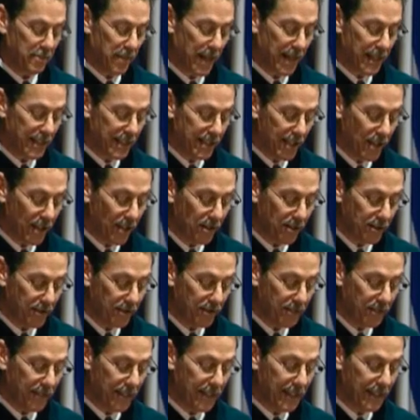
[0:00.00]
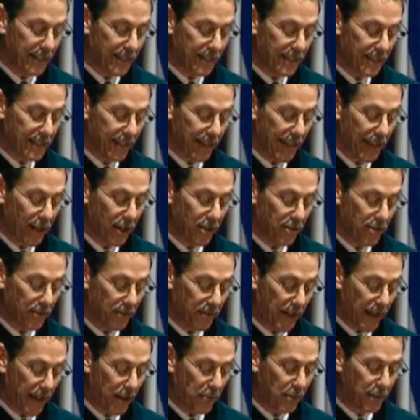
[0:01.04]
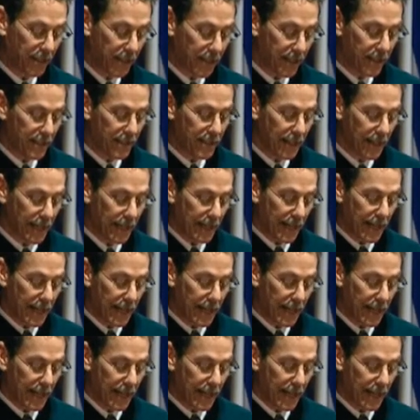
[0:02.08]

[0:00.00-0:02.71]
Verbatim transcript: myself uh, and our families,